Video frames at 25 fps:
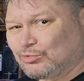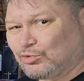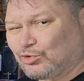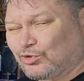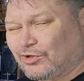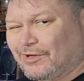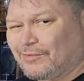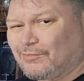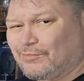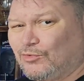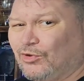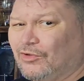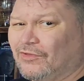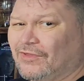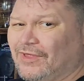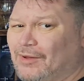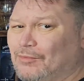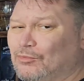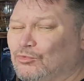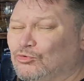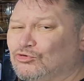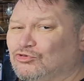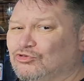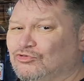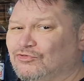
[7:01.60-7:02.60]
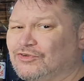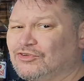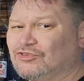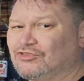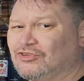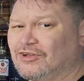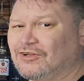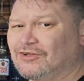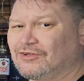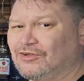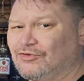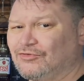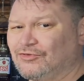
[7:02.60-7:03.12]
but I'm not that much of a
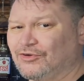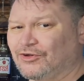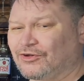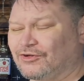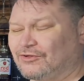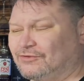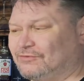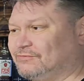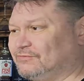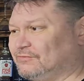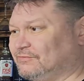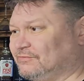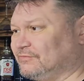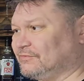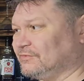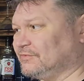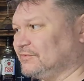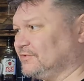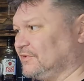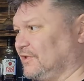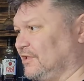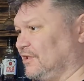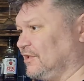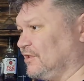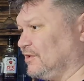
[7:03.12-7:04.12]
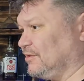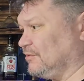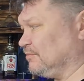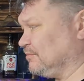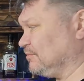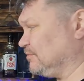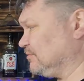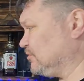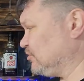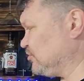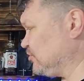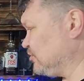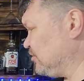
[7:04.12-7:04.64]
gin lover.
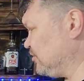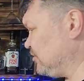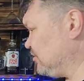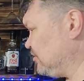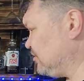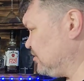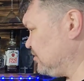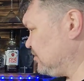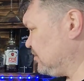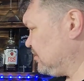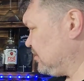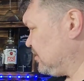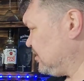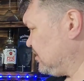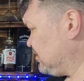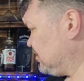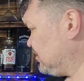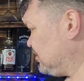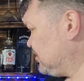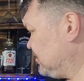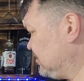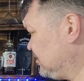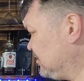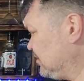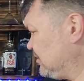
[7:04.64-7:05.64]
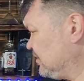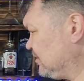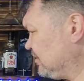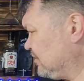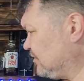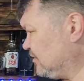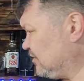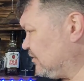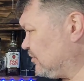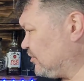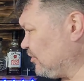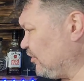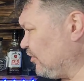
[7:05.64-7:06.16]
So
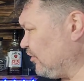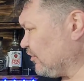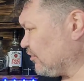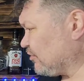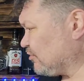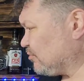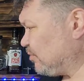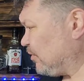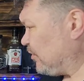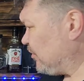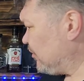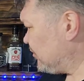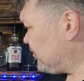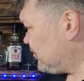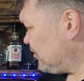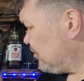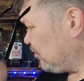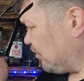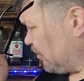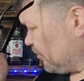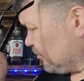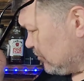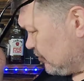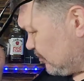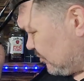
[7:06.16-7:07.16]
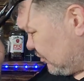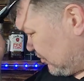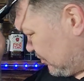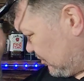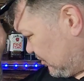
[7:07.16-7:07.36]
the dark spirited ones